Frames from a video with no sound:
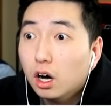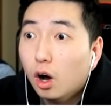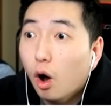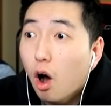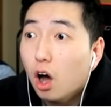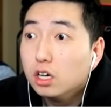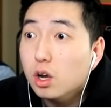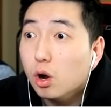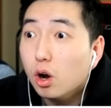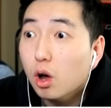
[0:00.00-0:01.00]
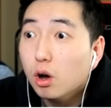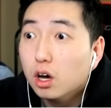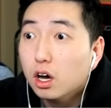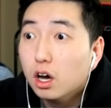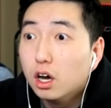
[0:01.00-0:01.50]
Oh no, no!
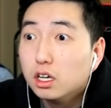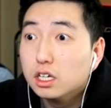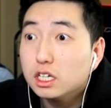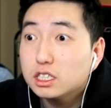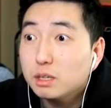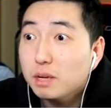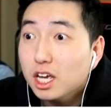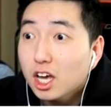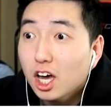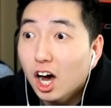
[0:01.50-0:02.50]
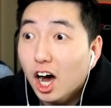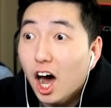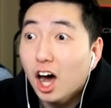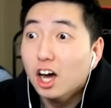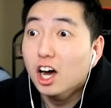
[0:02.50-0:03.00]
Did it see me? Oh!